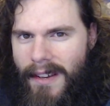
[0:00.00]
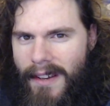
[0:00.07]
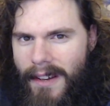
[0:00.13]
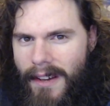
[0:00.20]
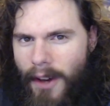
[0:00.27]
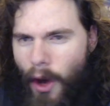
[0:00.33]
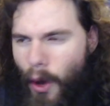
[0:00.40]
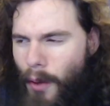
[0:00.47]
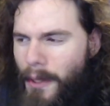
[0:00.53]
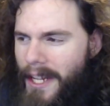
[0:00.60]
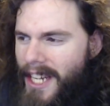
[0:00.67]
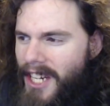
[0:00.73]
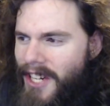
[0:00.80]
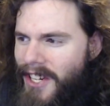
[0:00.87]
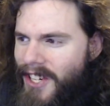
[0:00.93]

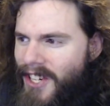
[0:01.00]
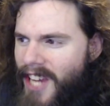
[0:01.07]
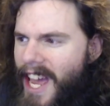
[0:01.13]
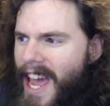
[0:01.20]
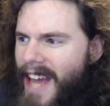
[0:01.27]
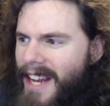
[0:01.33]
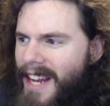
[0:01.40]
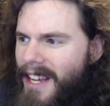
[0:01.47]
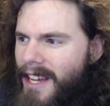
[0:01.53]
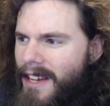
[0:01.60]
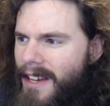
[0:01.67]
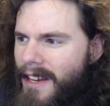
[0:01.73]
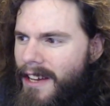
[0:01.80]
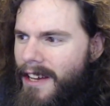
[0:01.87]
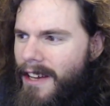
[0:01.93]
Holy shit.
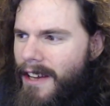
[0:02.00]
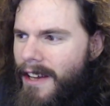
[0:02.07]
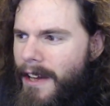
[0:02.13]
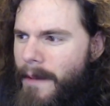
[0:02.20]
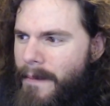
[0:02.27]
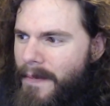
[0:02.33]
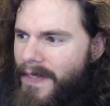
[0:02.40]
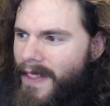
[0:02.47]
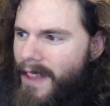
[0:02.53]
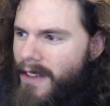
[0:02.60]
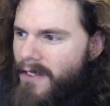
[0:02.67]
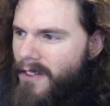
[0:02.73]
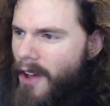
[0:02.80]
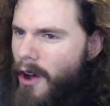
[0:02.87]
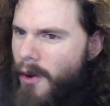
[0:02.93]

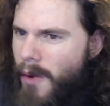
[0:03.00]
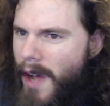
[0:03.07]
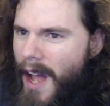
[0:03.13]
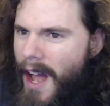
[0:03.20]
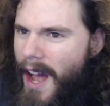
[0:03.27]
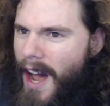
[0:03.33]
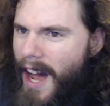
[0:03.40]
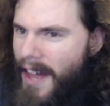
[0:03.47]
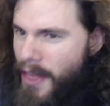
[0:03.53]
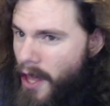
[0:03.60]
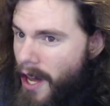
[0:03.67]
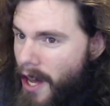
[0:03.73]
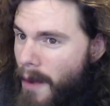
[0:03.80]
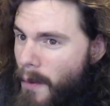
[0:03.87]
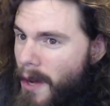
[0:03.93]
So I
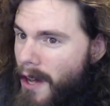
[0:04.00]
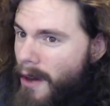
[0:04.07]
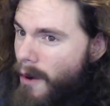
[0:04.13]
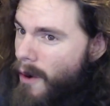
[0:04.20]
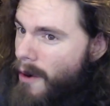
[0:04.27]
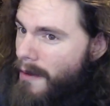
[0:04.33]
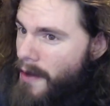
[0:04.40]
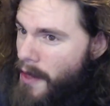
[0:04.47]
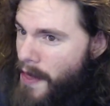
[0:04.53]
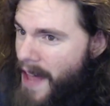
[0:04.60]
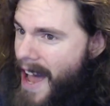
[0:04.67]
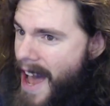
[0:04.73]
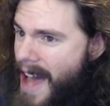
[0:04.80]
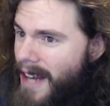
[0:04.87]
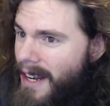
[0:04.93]
thought I would go over
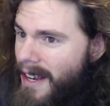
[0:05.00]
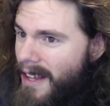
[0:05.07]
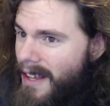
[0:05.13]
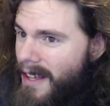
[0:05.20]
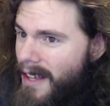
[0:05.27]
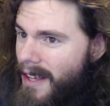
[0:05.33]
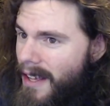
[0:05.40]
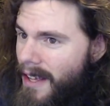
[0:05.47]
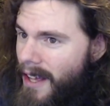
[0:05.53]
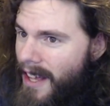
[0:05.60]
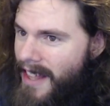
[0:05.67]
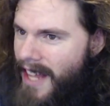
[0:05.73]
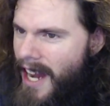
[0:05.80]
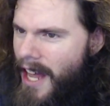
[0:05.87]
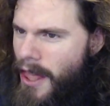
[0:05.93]
that.
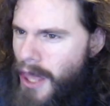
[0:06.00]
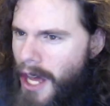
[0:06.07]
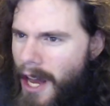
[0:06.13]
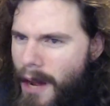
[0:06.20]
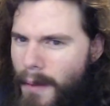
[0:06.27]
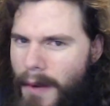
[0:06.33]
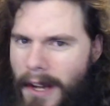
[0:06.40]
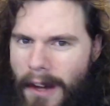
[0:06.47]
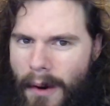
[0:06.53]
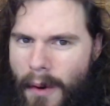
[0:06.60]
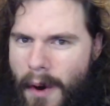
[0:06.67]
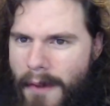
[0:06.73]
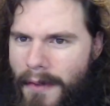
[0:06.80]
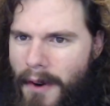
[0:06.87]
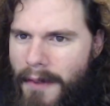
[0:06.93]
And then I thought I would go
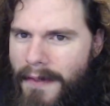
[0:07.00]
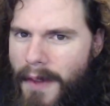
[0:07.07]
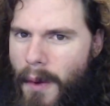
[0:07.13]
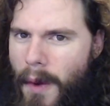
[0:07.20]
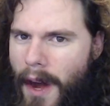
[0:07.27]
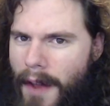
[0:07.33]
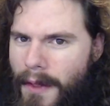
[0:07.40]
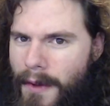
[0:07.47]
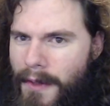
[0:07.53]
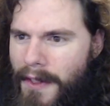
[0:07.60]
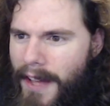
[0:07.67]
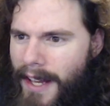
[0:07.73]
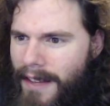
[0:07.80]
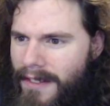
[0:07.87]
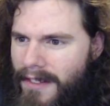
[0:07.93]
over a few other
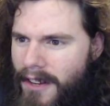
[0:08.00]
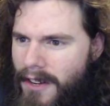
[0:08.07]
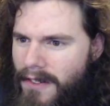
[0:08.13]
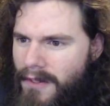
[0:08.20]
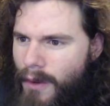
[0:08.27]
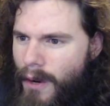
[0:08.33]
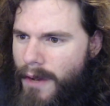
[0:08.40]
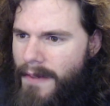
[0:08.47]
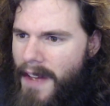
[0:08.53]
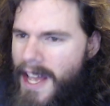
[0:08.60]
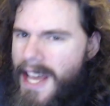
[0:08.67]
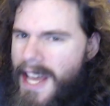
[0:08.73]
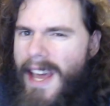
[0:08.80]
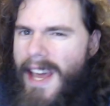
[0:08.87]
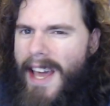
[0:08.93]
things that are sort of
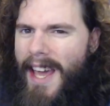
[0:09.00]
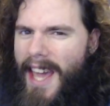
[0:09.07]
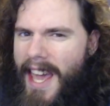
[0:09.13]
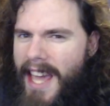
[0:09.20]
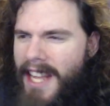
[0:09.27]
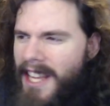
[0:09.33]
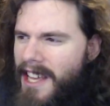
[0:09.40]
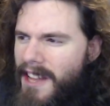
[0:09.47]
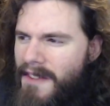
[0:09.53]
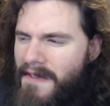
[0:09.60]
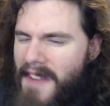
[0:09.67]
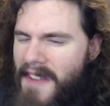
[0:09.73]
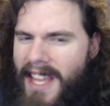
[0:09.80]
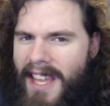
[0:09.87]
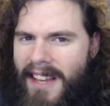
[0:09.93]

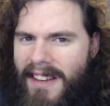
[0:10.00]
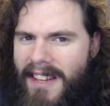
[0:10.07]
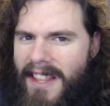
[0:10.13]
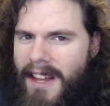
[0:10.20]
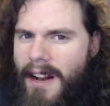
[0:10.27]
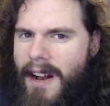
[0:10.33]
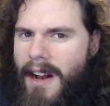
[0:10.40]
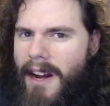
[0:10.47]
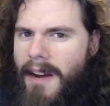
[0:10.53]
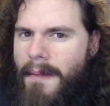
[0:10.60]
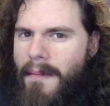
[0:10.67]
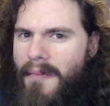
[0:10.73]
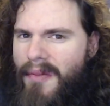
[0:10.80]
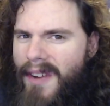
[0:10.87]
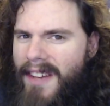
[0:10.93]
inconvenient to their
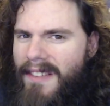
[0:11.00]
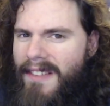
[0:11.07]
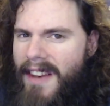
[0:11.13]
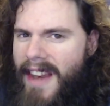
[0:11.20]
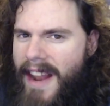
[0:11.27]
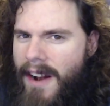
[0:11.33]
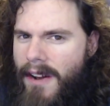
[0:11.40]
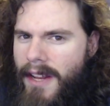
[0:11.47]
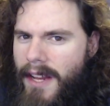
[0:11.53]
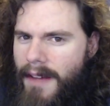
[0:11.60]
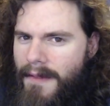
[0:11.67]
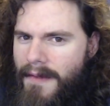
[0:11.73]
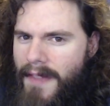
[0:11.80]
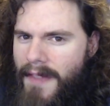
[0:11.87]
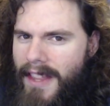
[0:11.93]
present
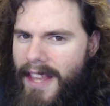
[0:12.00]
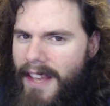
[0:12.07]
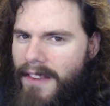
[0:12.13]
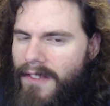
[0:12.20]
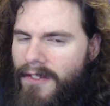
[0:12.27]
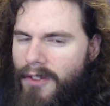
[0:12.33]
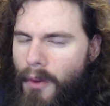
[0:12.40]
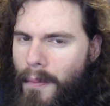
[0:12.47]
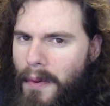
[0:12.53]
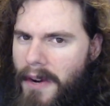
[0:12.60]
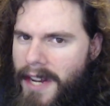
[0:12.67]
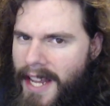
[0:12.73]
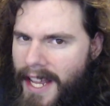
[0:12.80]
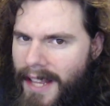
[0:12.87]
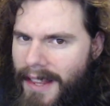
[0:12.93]
narrative that they super
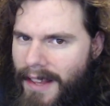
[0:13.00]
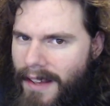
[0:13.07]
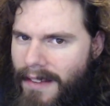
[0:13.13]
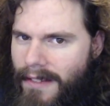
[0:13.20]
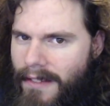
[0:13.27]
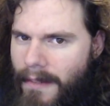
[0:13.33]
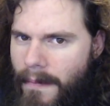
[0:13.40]
need this.